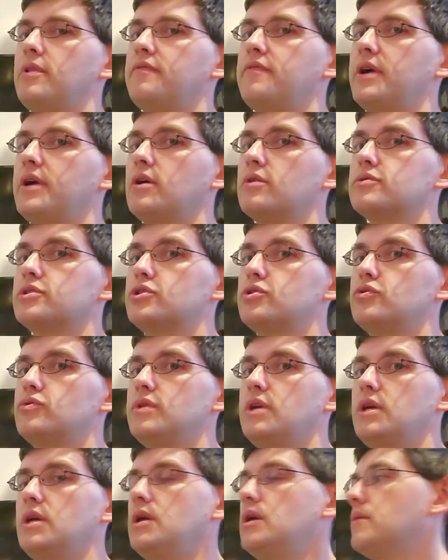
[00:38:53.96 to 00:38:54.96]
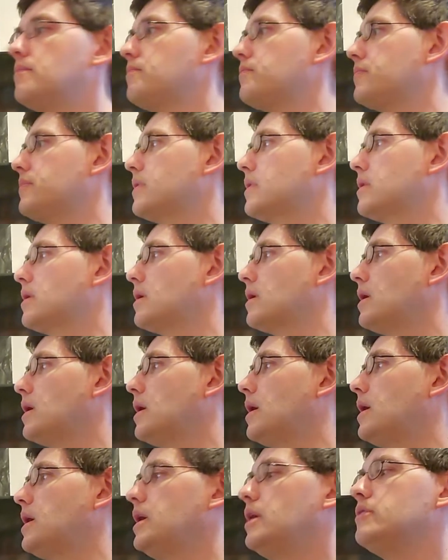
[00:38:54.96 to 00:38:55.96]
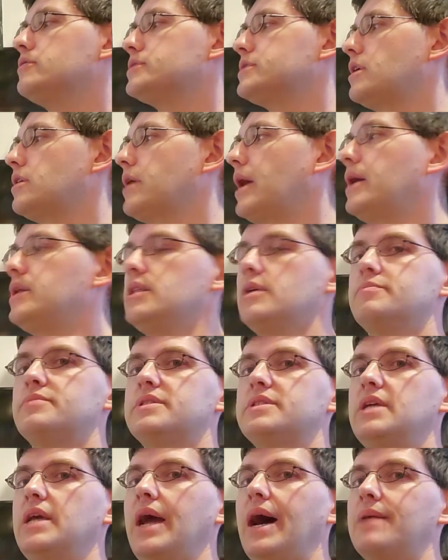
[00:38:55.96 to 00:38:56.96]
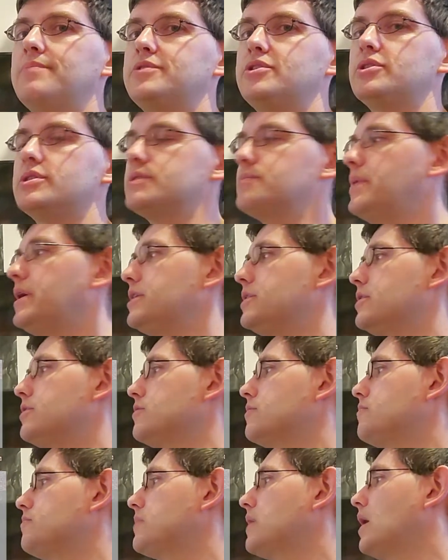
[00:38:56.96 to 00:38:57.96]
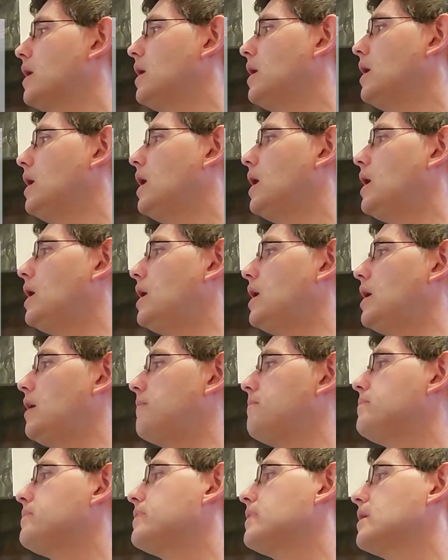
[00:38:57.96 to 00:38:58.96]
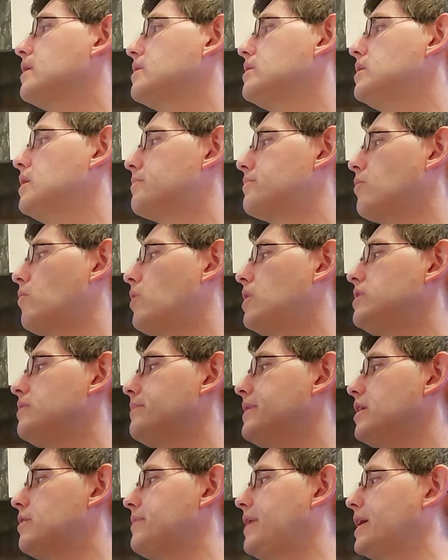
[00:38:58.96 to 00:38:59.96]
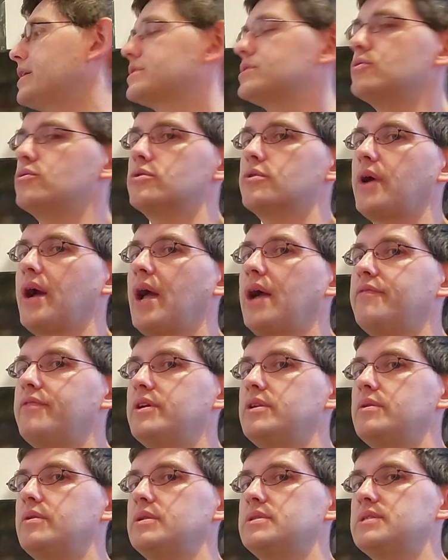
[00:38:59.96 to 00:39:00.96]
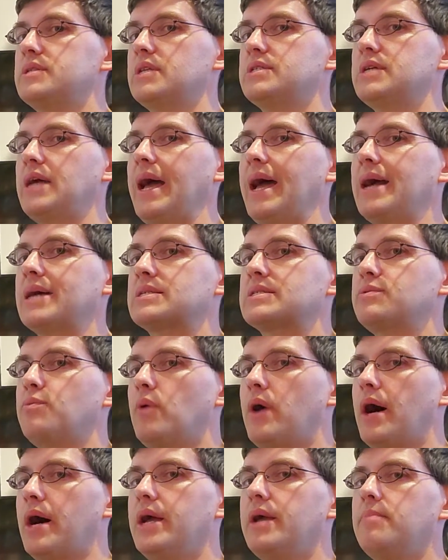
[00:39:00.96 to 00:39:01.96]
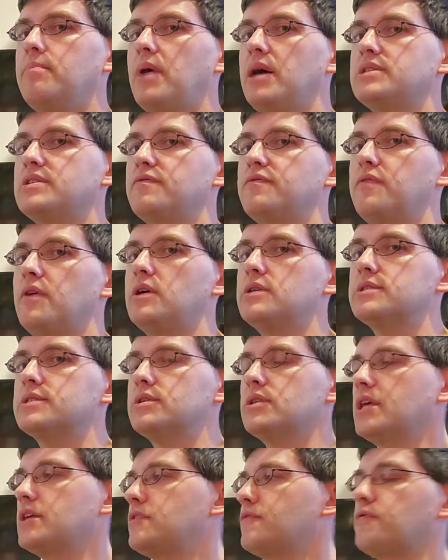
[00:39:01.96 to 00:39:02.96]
if I go to here's our LMC options menu. Number 1, the mailbox order. I have it set to XY by default so that the